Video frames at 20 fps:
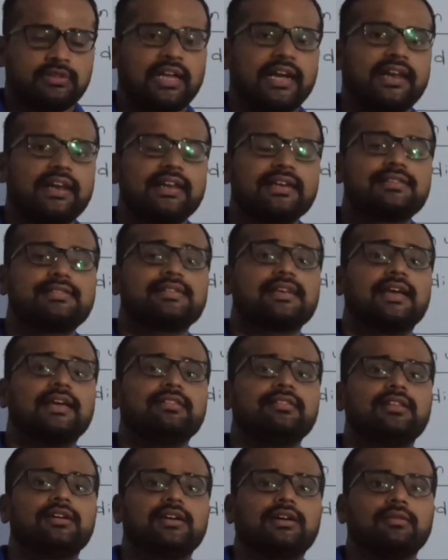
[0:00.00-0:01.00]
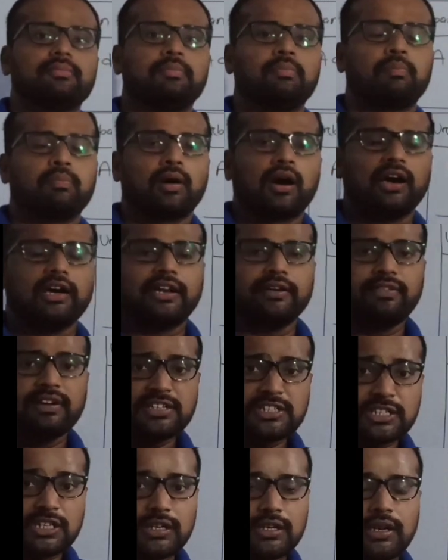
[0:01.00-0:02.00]
techniques in the
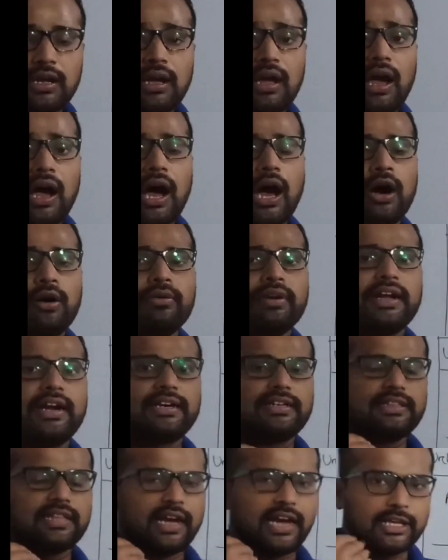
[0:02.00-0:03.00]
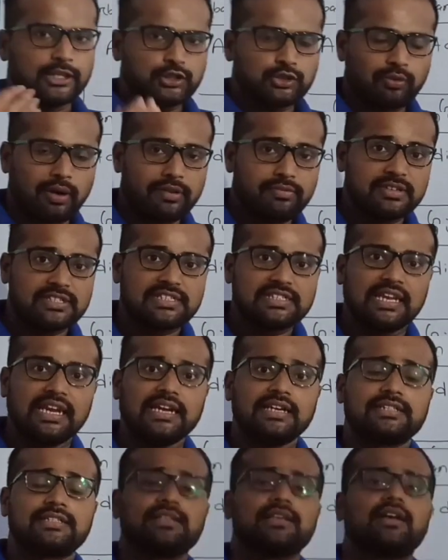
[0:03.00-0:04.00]
cultivation, how he get the HYV
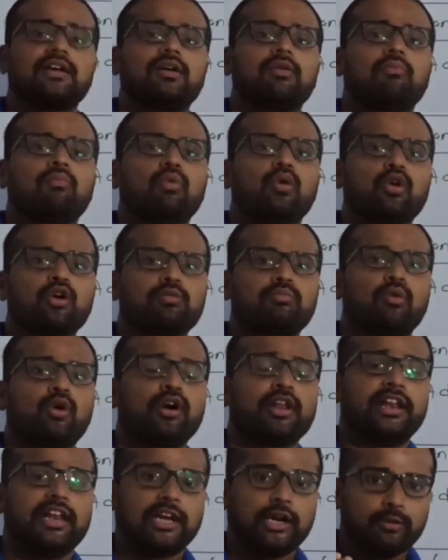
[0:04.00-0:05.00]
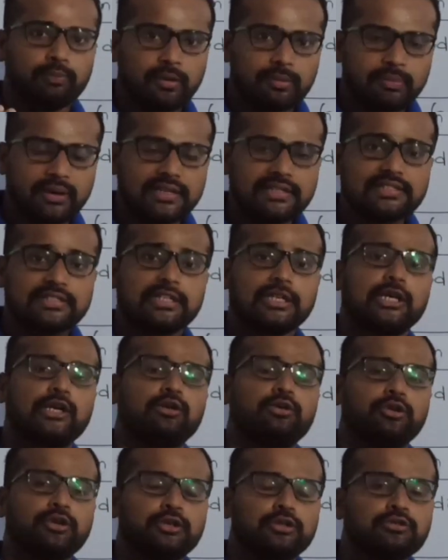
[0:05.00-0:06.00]
seeds, more modern equipments he
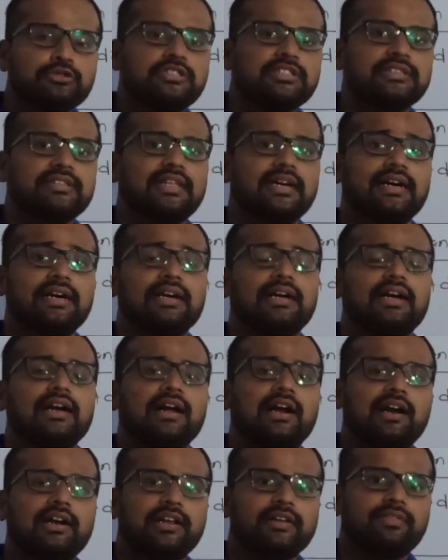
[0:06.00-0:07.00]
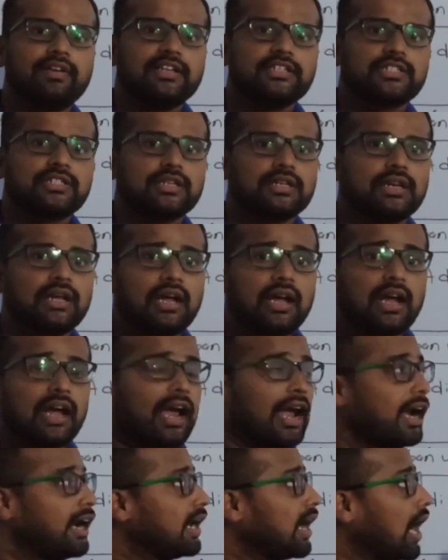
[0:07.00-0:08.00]
could use in the cultivation,
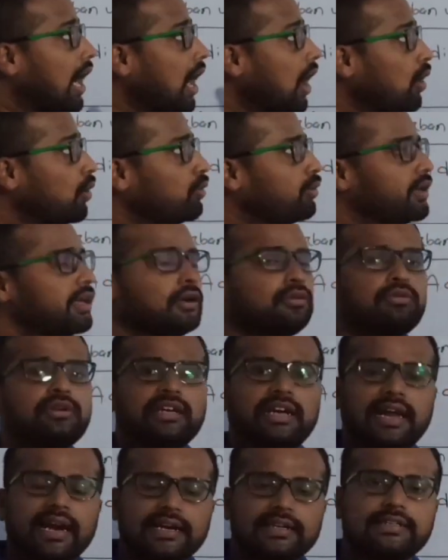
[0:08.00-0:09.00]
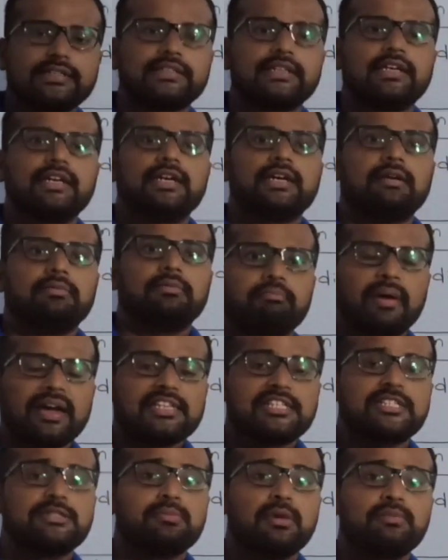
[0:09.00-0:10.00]
and how he could get
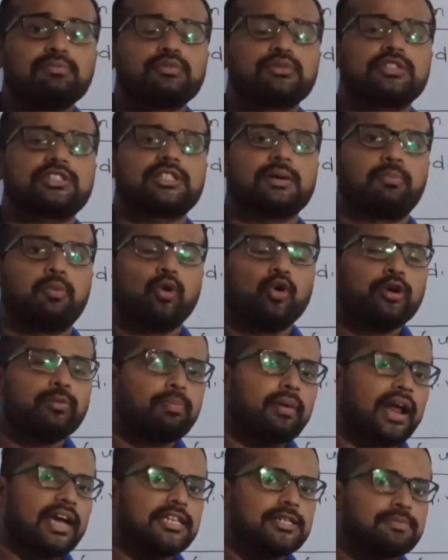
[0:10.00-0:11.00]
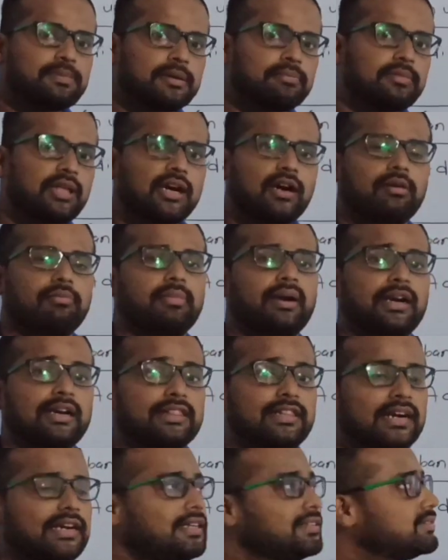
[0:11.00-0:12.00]
maximum support price from the
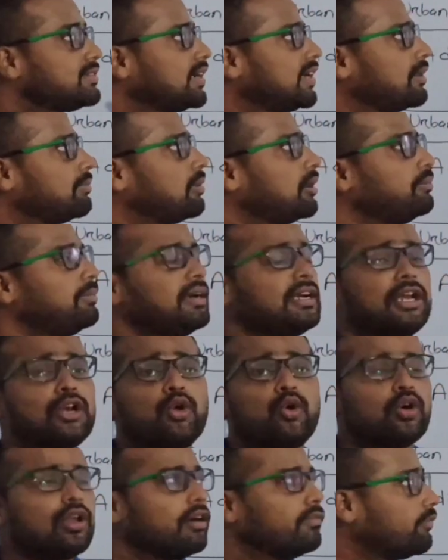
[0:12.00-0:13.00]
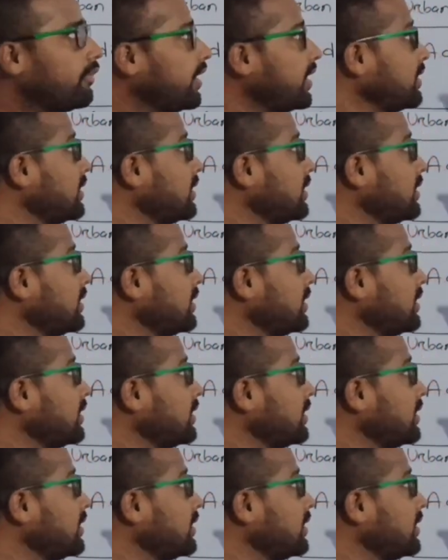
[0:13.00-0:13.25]
government. That is the developmental goal of